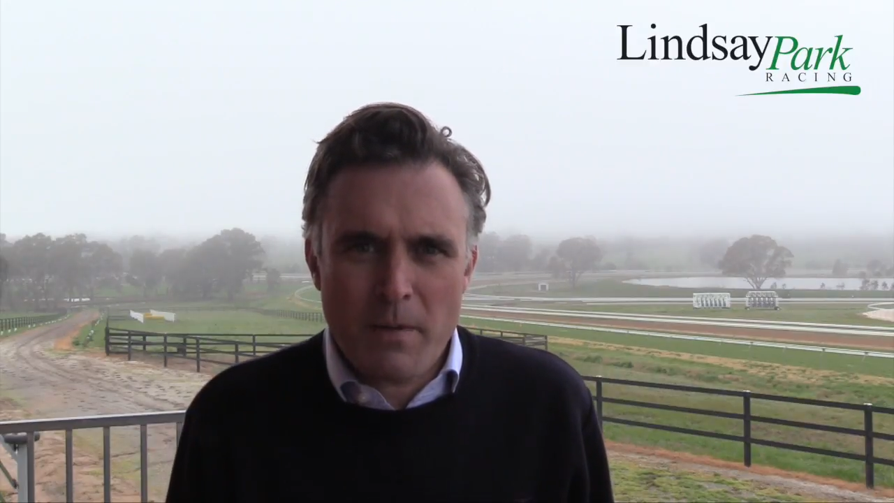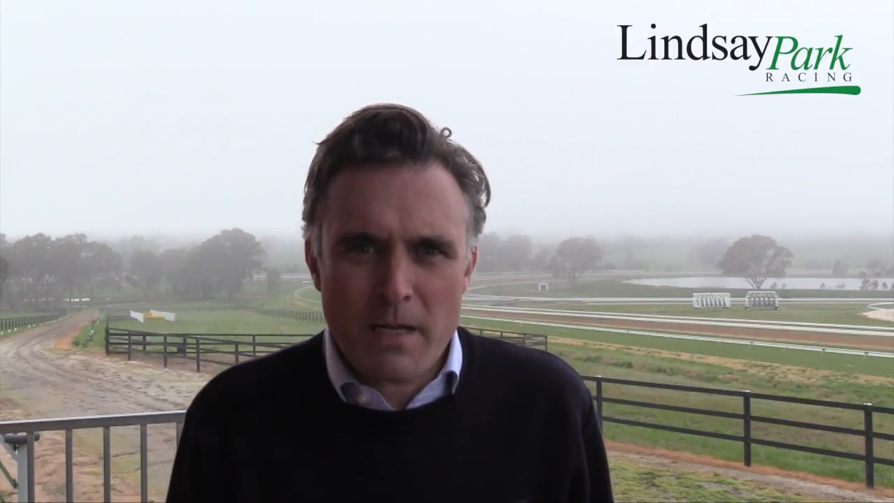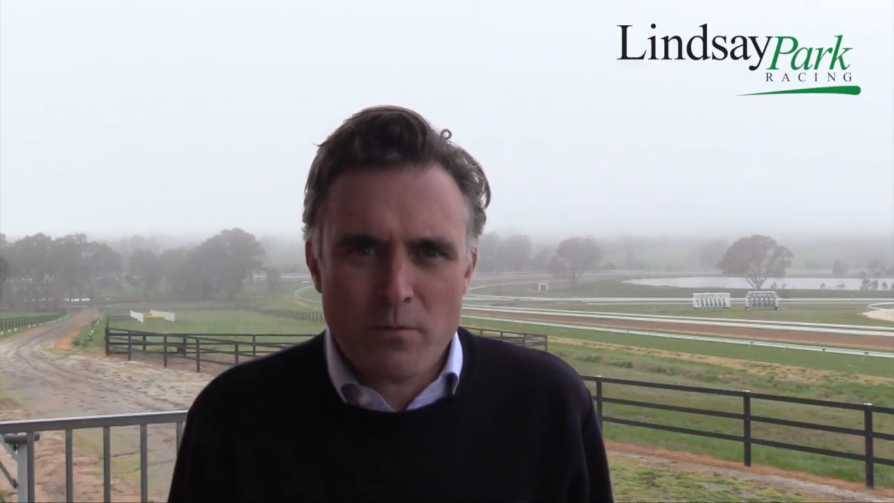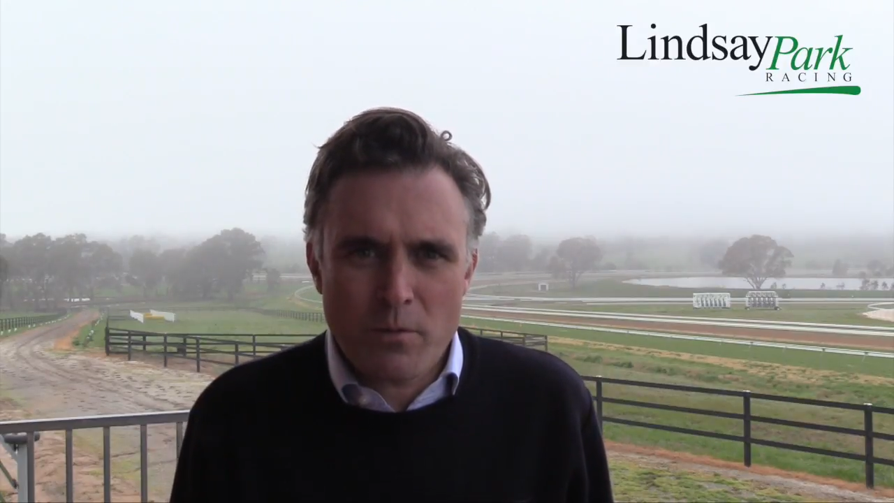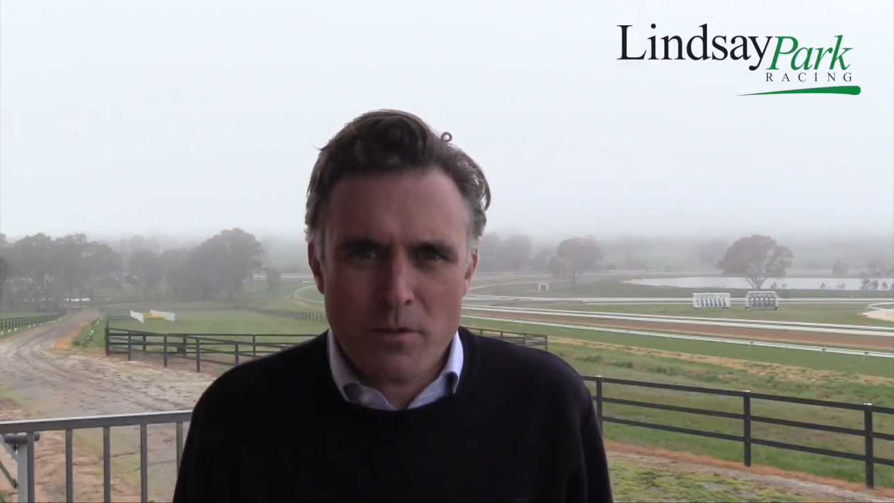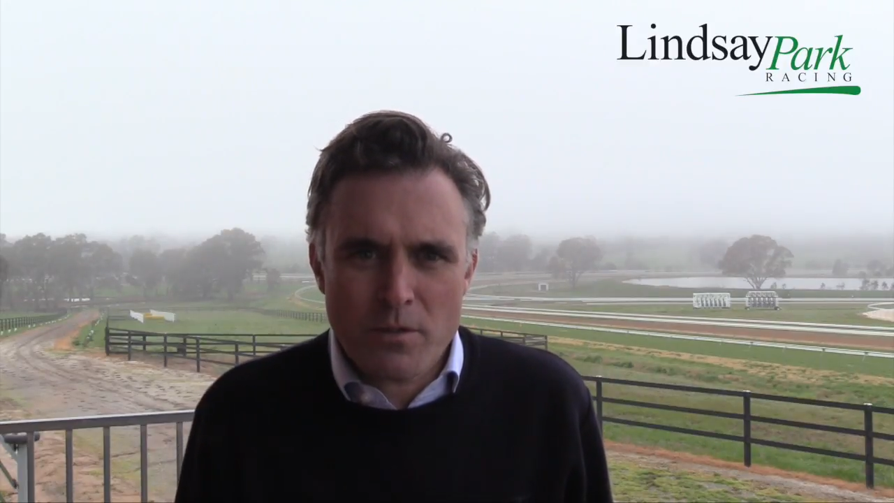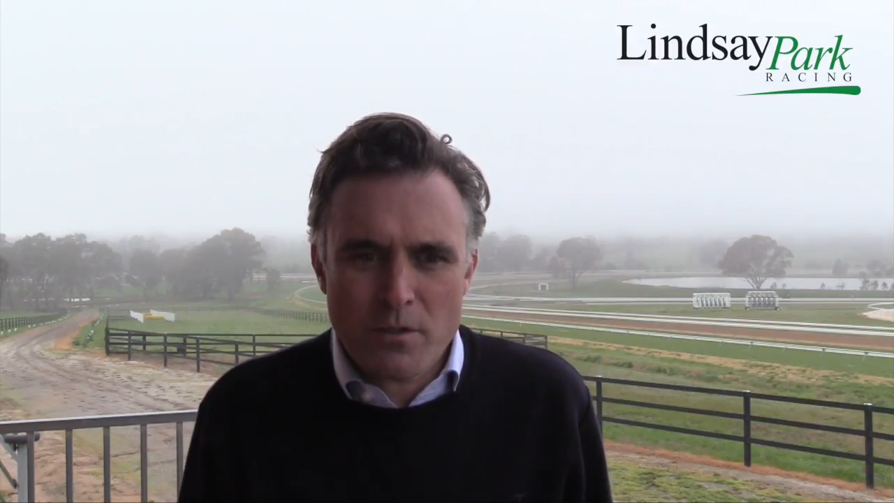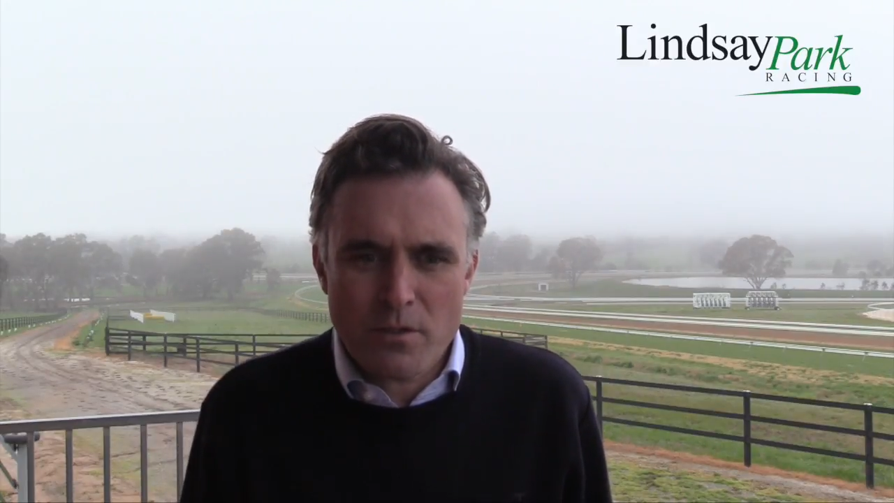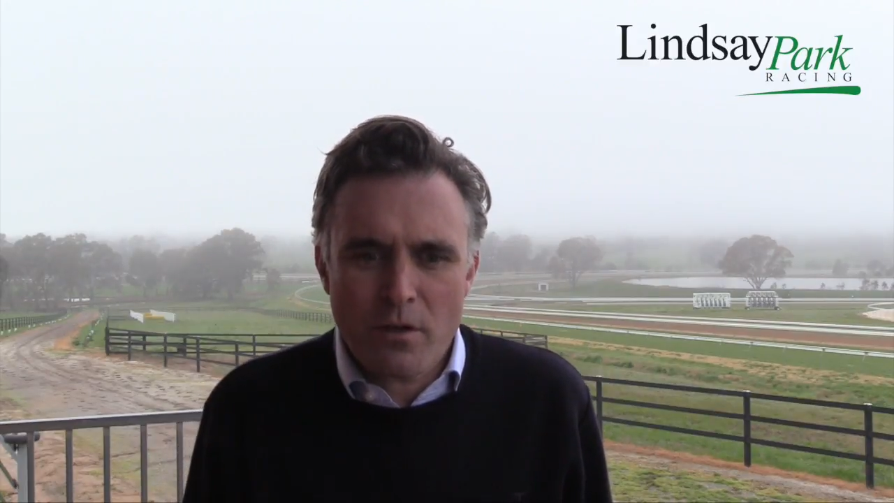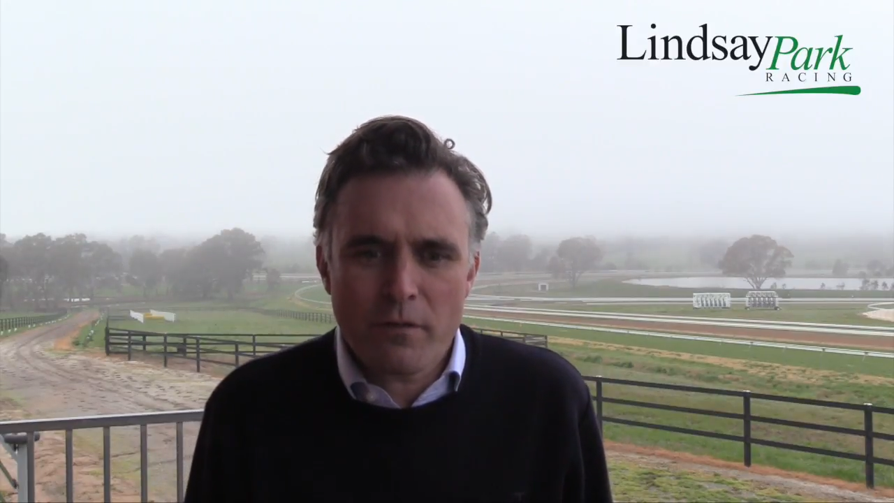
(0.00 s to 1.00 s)
much worse
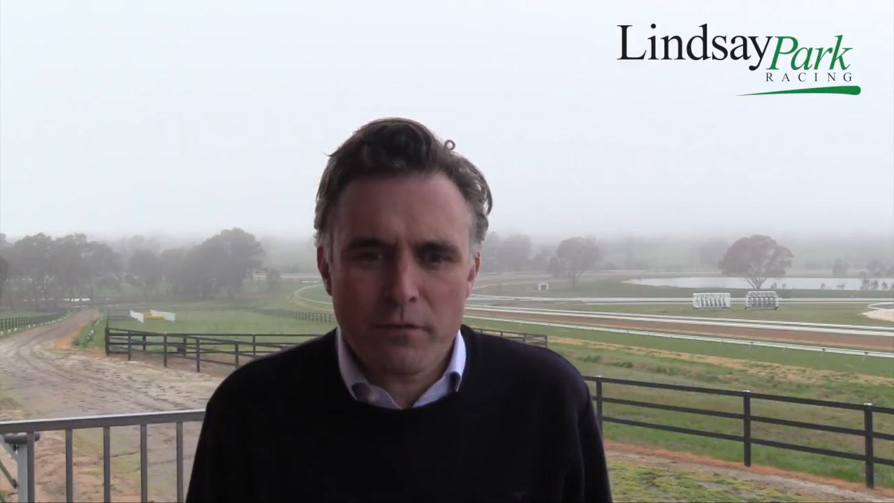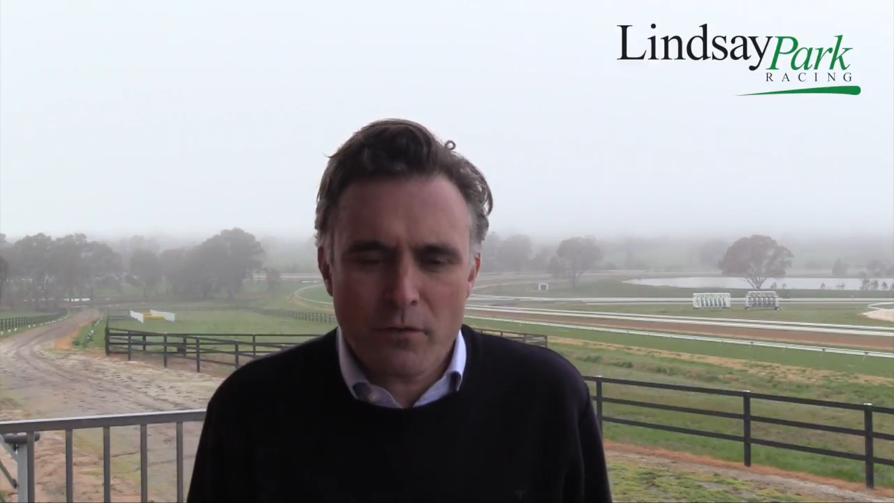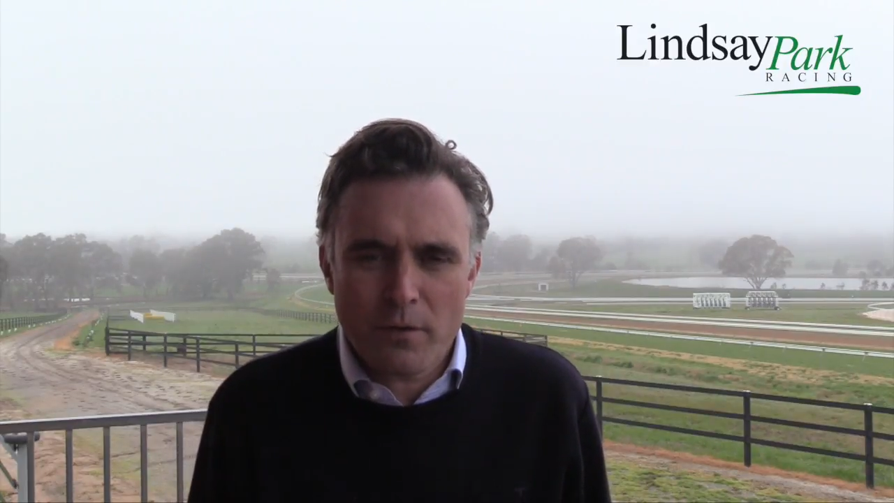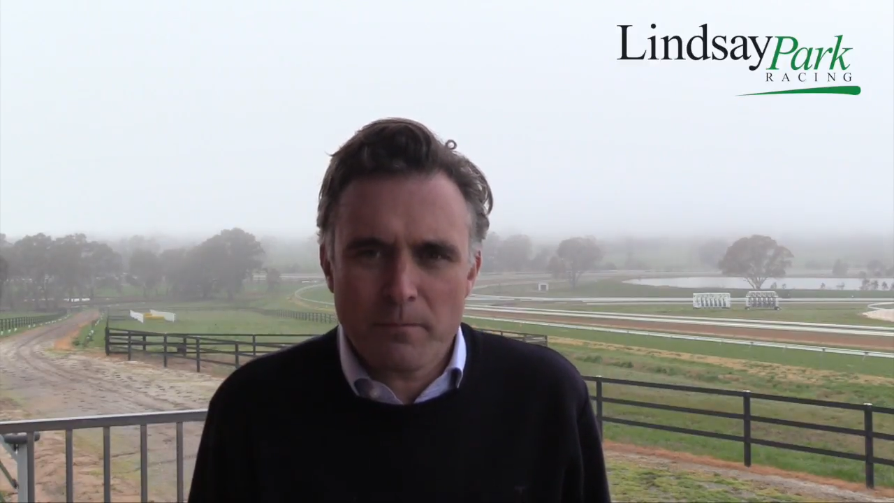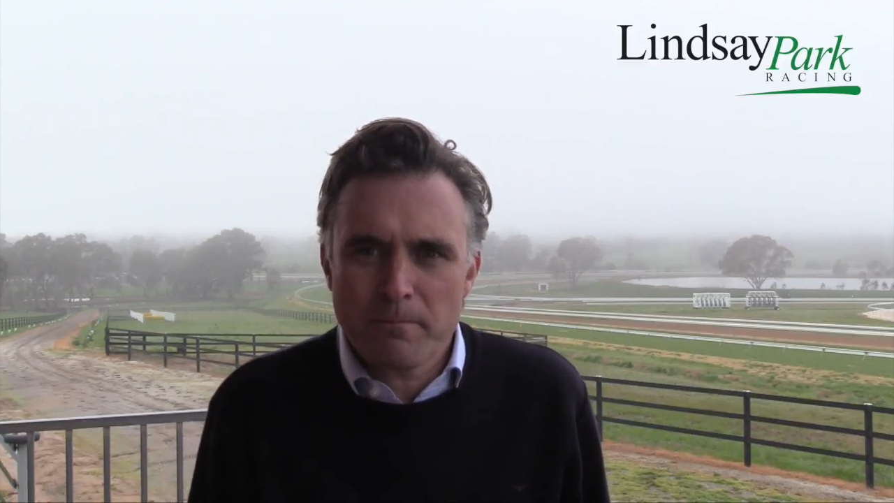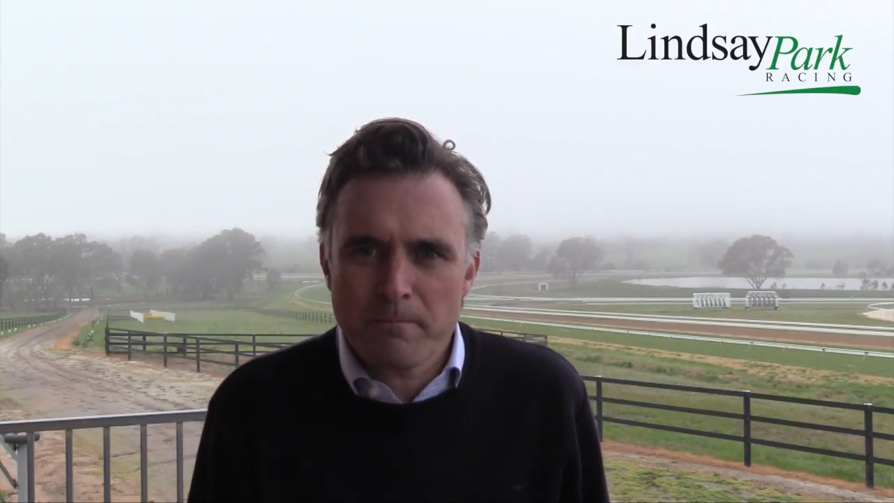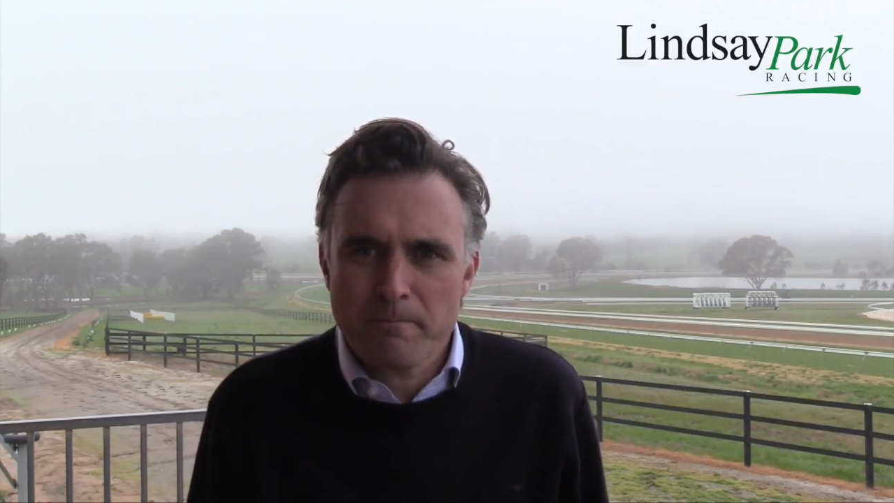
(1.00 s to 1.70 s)
than soft for him.